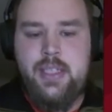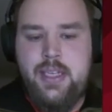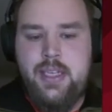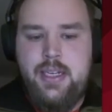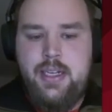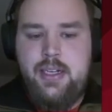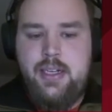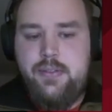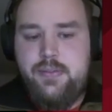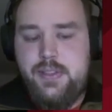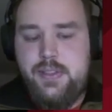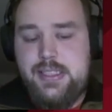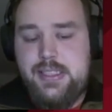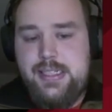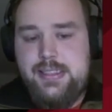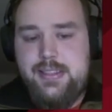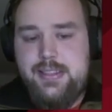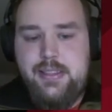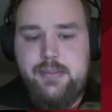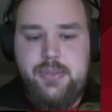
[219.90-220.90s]

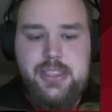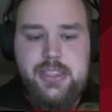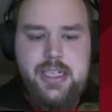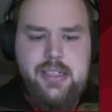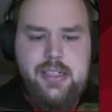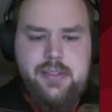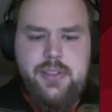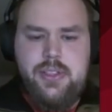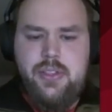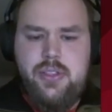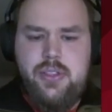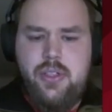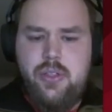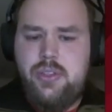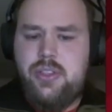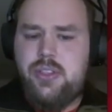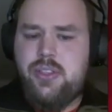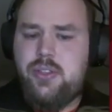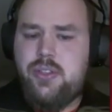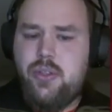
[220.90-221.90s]
Facades themselves don't
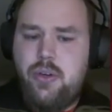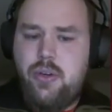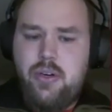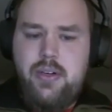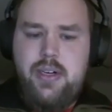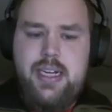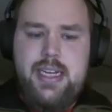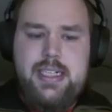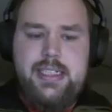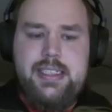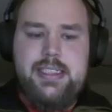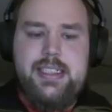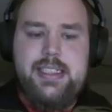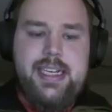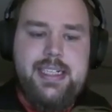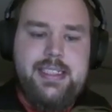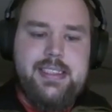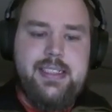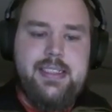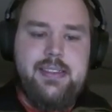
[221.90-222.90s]
store any
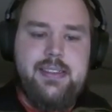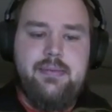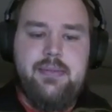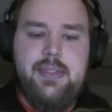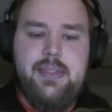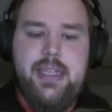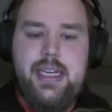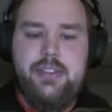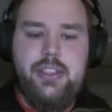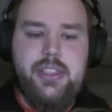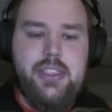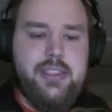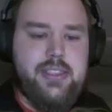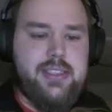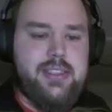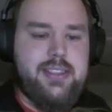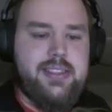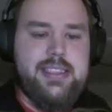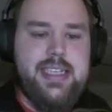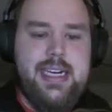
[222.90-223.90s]
data, they just
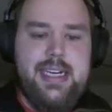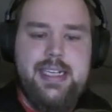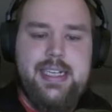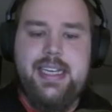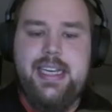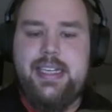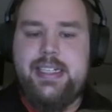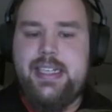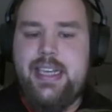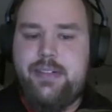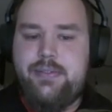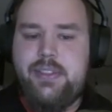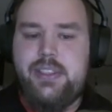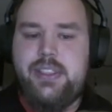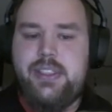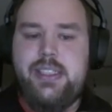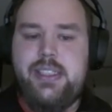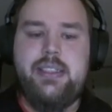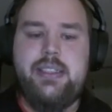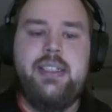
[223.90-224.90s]
delegate
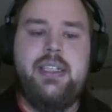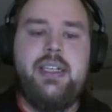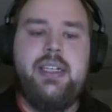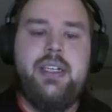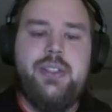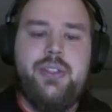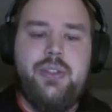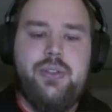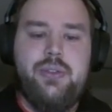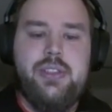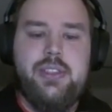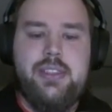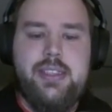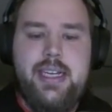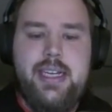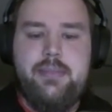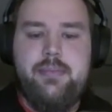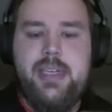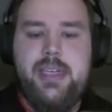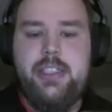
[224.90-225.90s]
everything to the
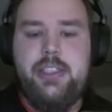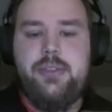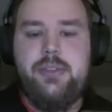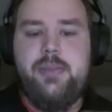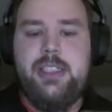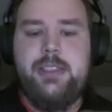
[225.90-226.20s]
state management.